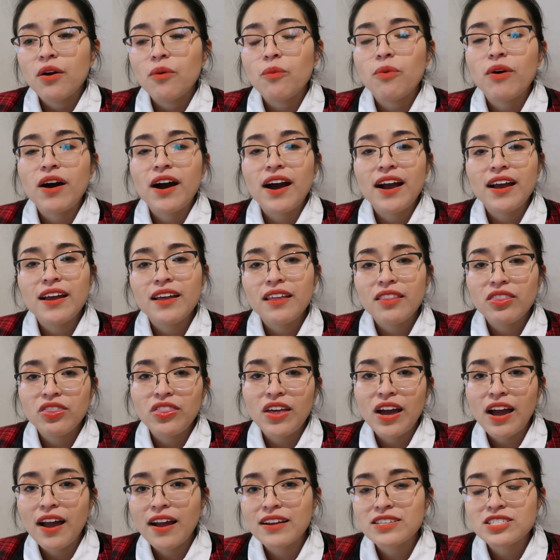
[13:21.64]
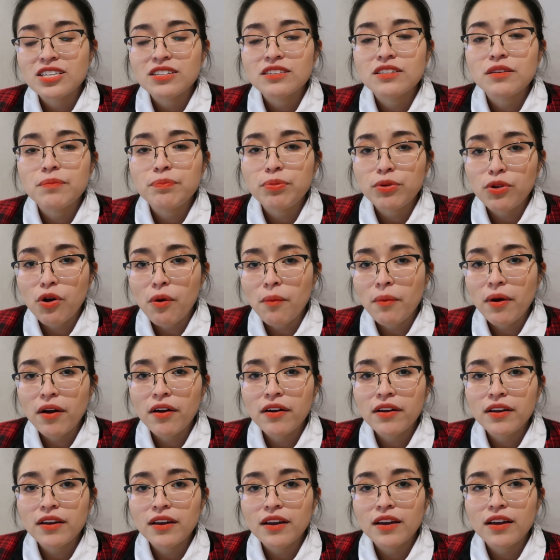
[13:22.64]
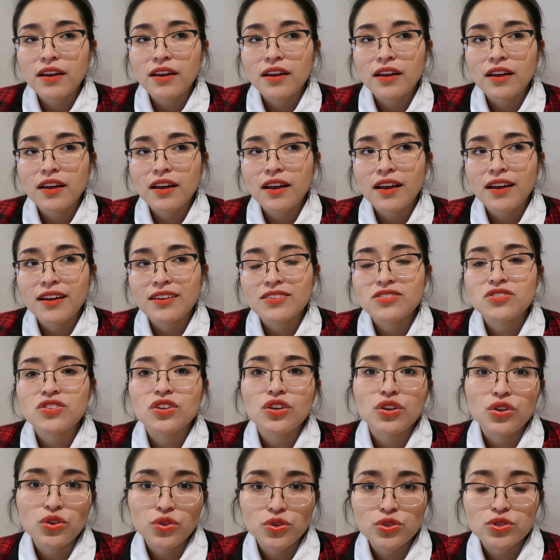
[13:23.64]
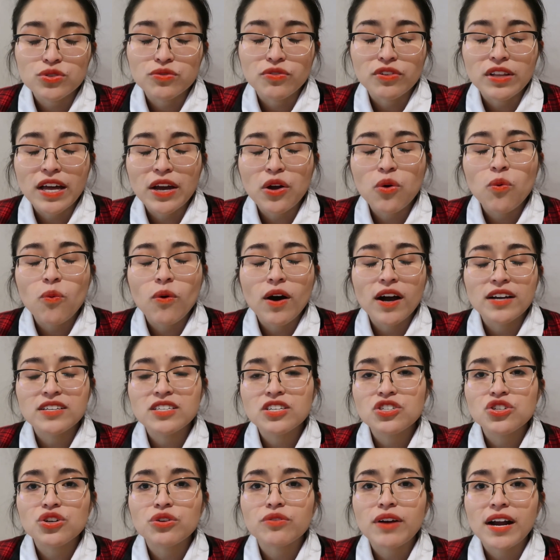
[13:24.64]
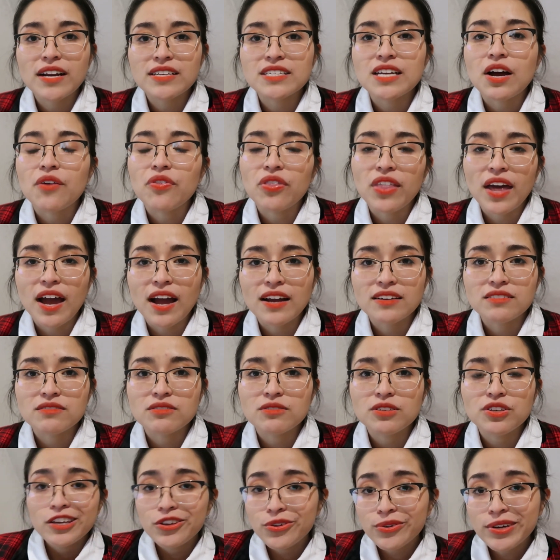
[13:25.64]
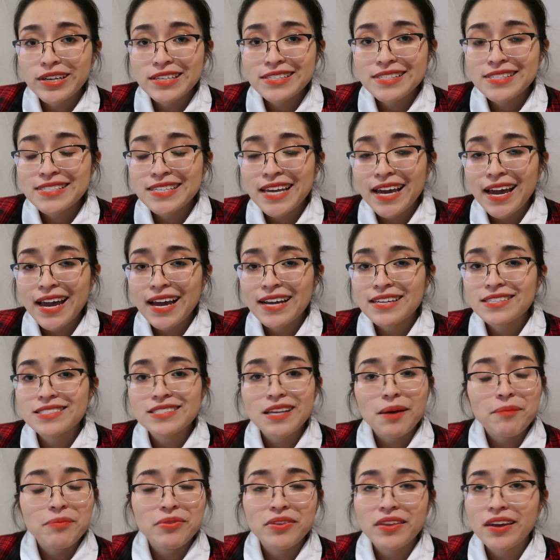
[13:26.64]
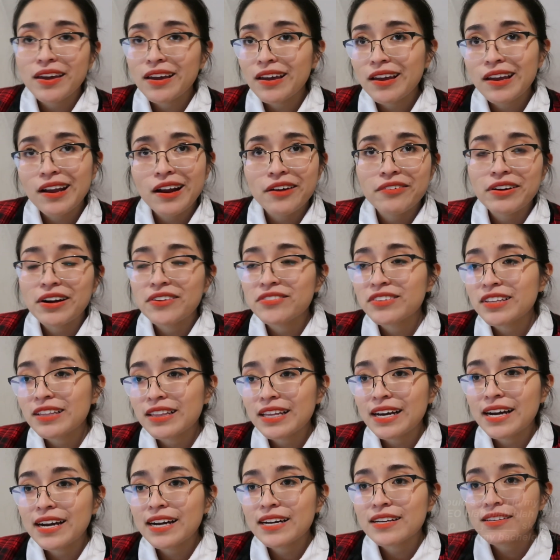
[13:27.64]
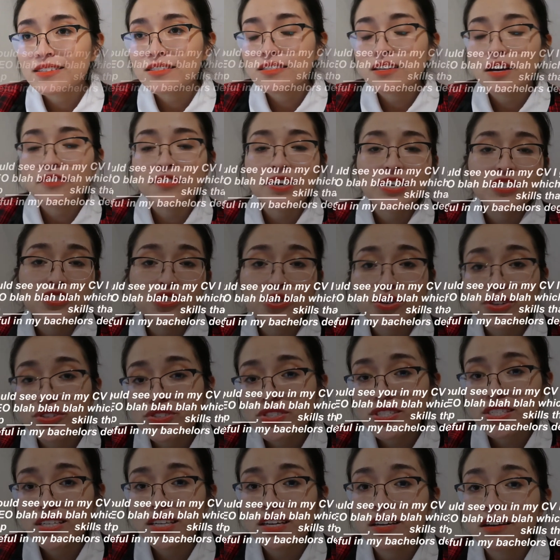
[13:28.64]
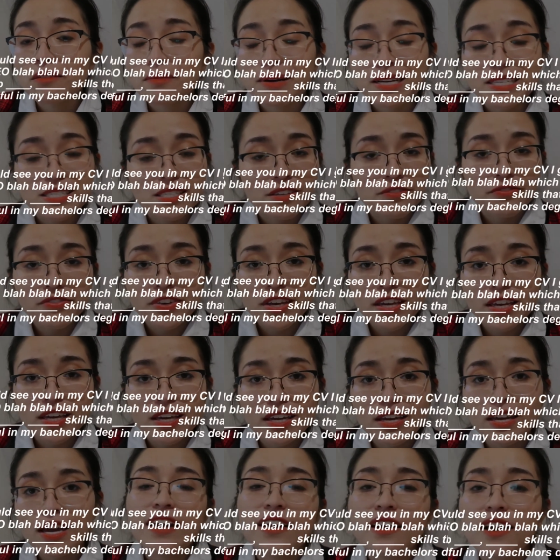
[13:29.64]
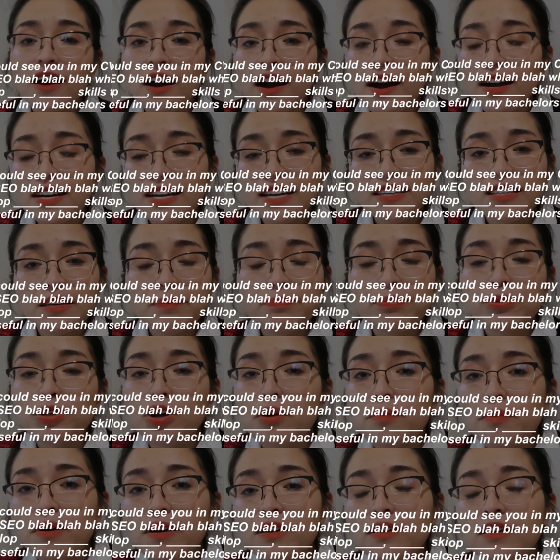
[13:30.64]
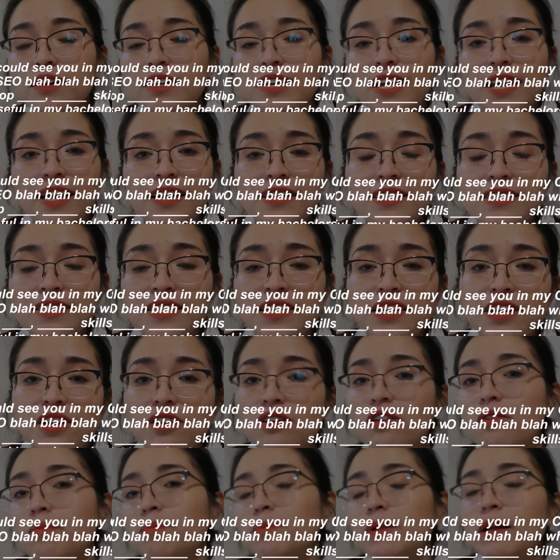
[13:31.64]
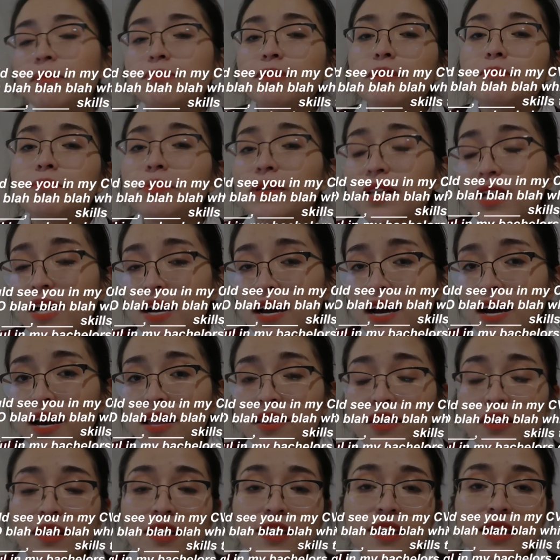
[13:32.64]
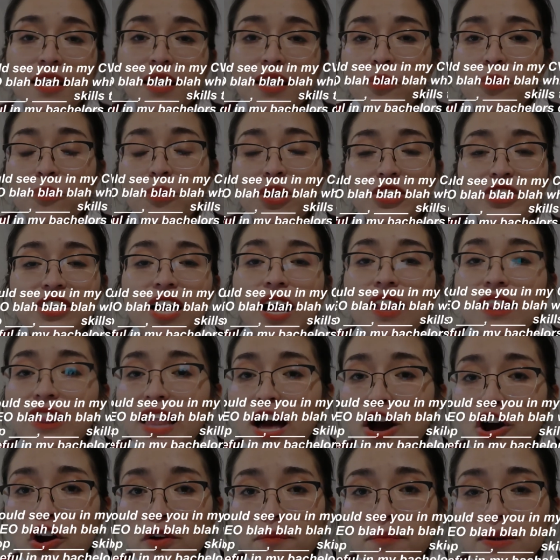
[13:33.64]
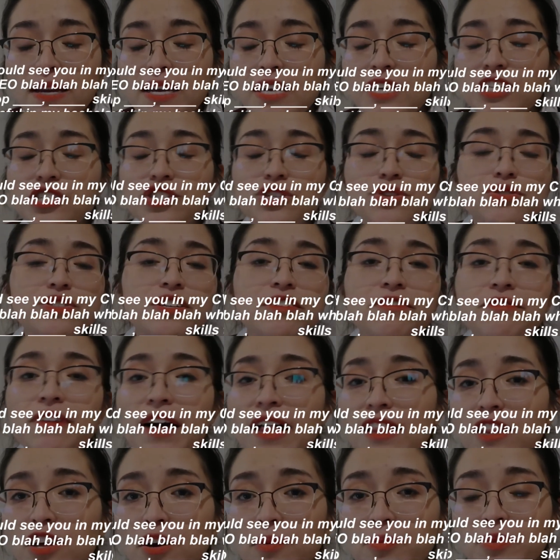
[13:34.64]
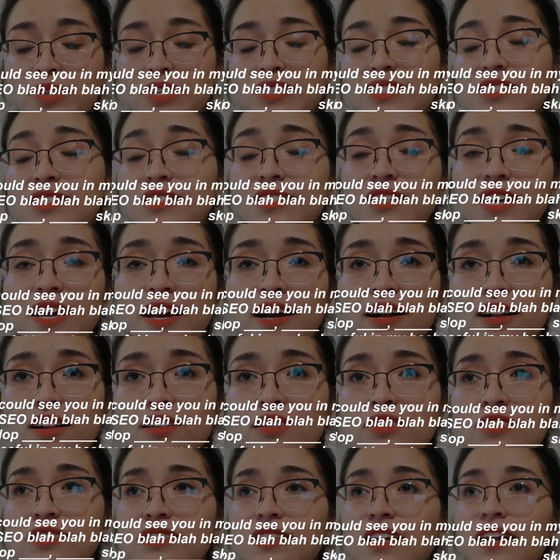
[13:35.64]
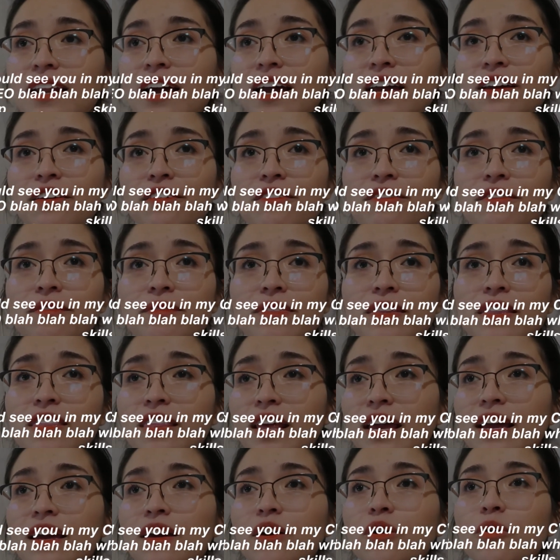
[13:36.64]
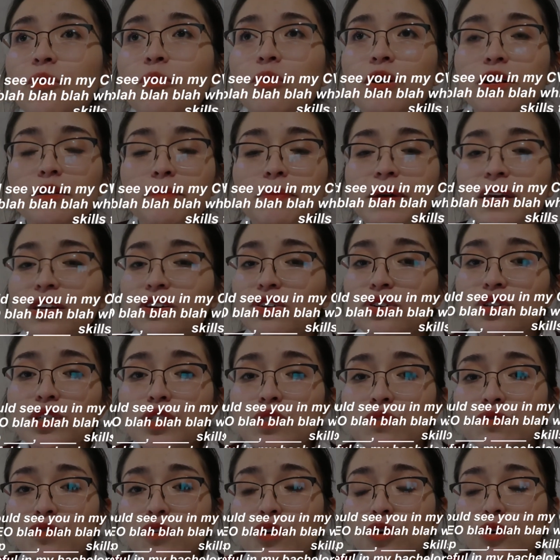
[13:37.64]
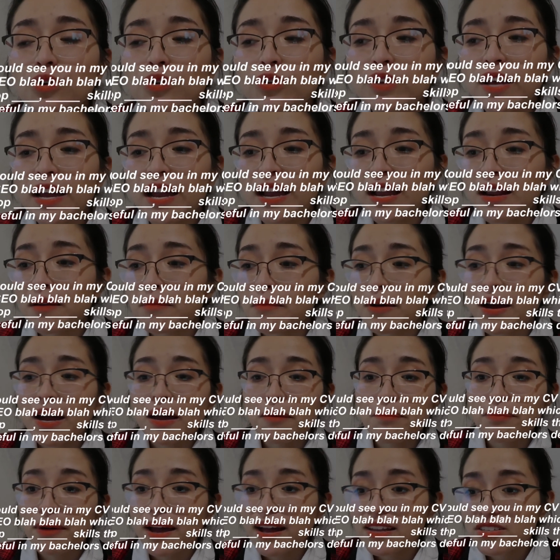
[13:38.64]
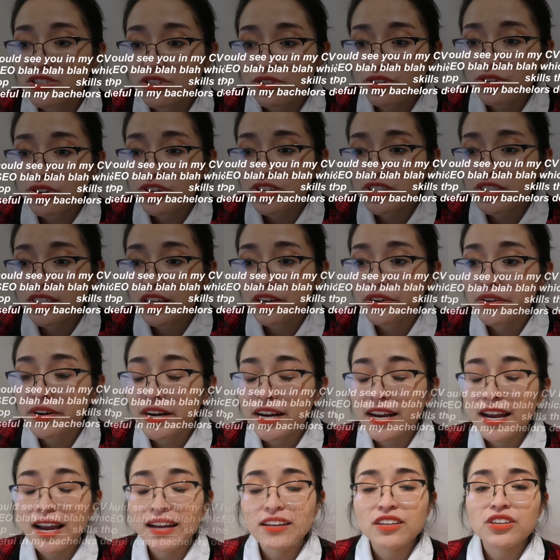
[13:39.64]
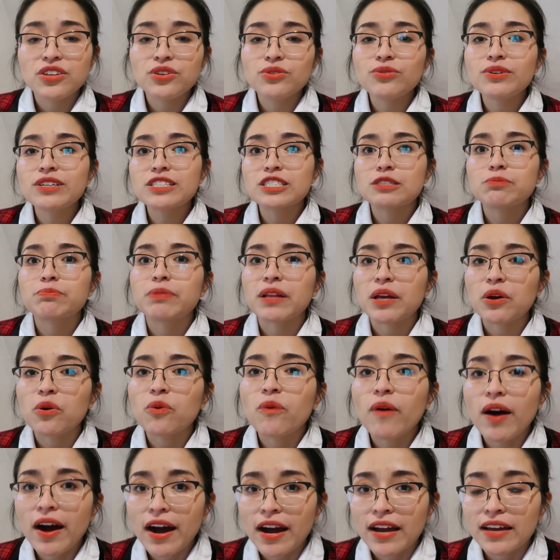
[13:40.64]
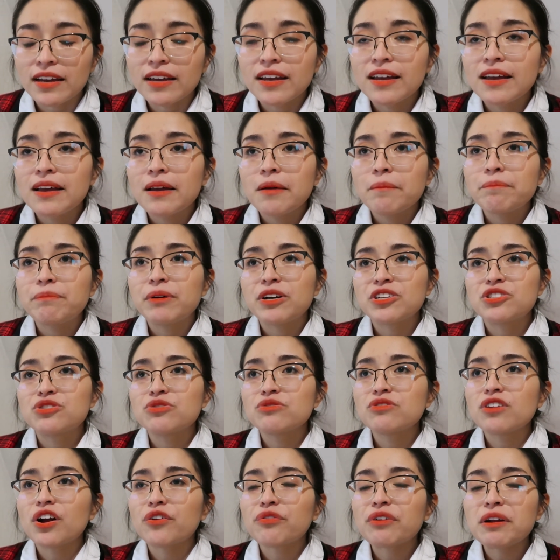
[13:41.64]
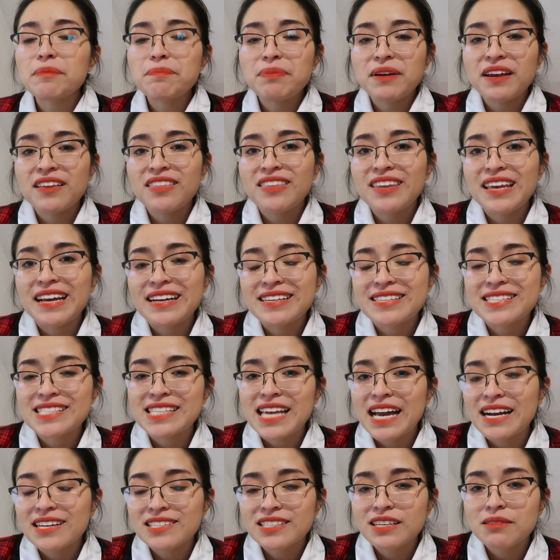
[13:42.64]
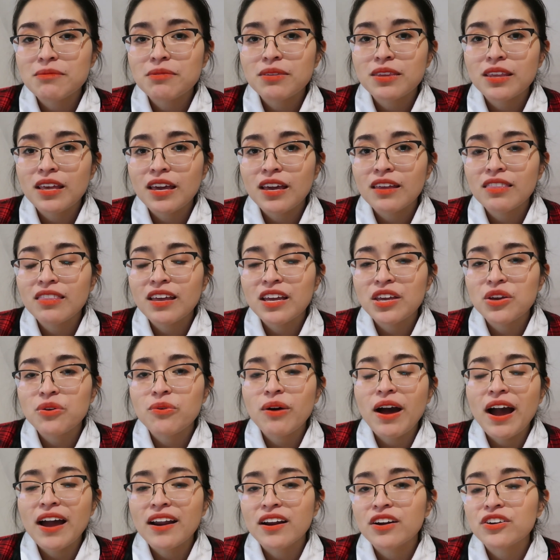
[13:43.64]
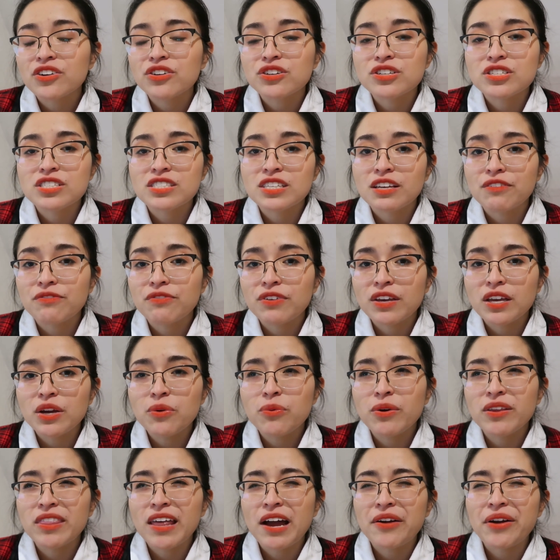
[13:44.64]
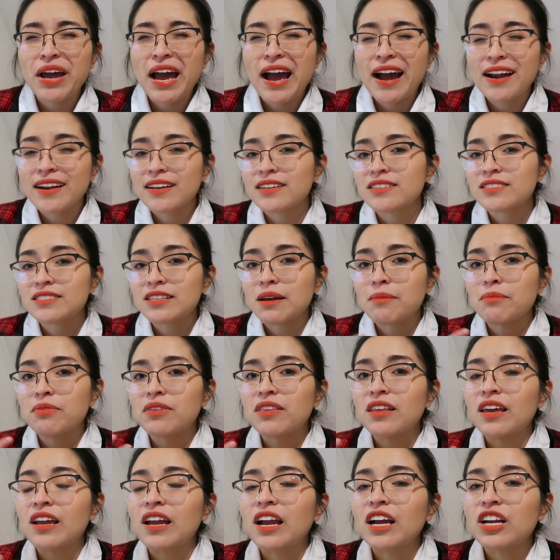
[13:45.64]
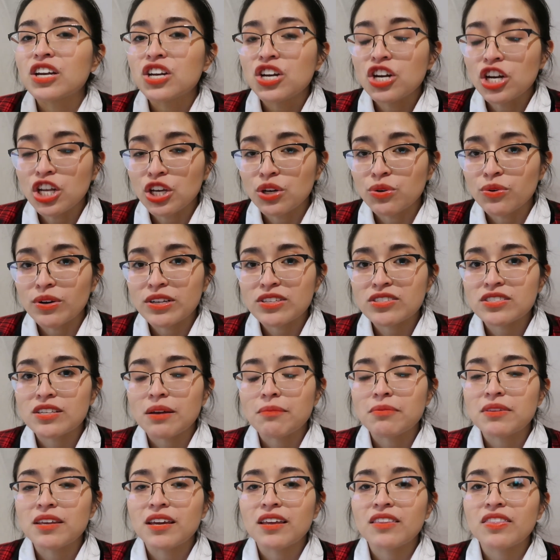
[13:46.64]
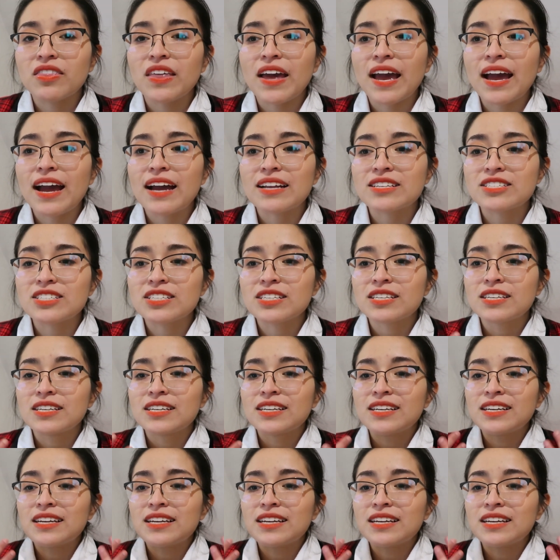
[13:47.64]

why that diploma is useful. Like, why did you write down that? You can say something around the lines of, as you could see on my CV, I got a diploma on SEO, blah, blah, blah, which allowed me to develop the skills that I think will be useful in my bachelor's degree, and you explain why. But do not repeat the exact same thing that you add on your CV without adding something new and something that